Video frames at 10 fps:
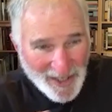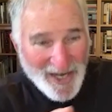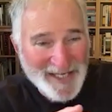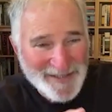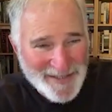
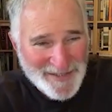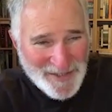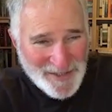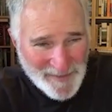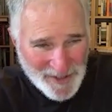on this
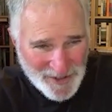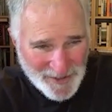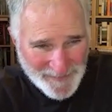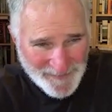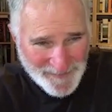
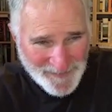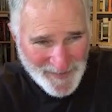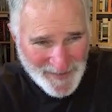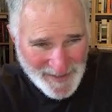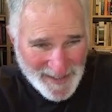commission.
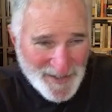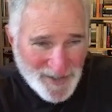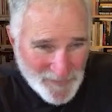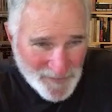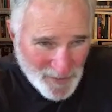And
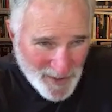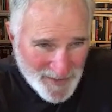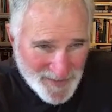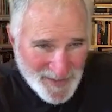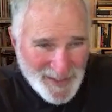so, of
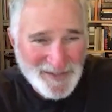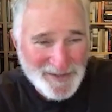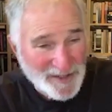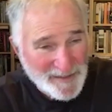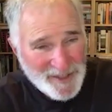course,
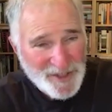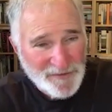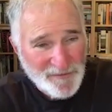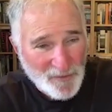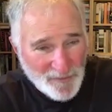the
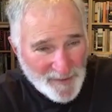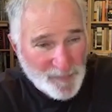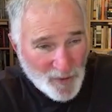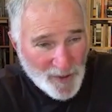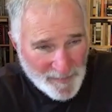commission
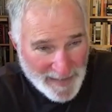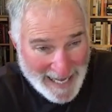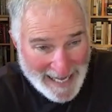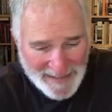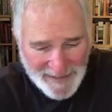reported
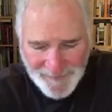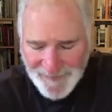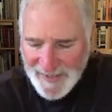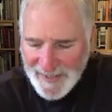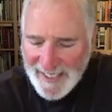back
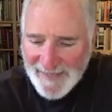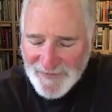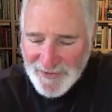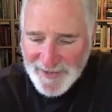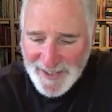
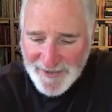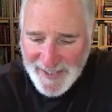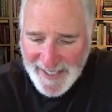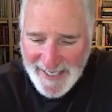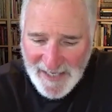after a year
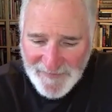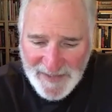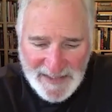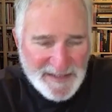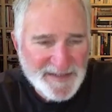and a half
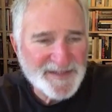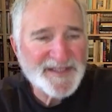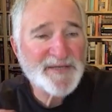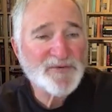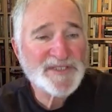that
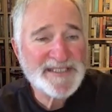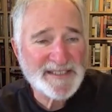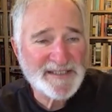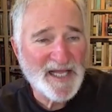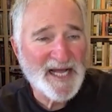they were
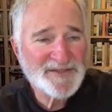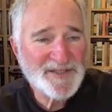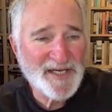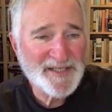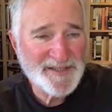deadlocked
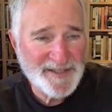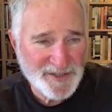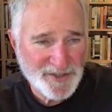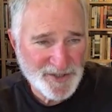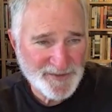on the
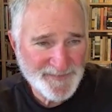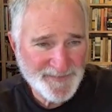issue.